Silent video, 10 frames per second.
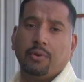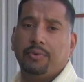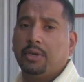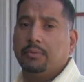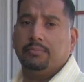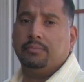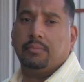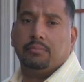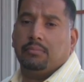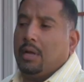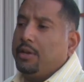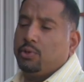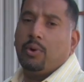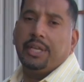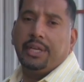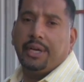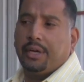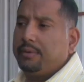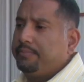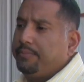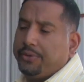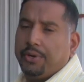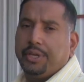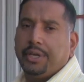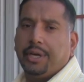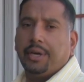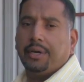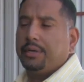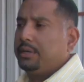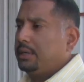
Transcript: over a 20-year, 30-year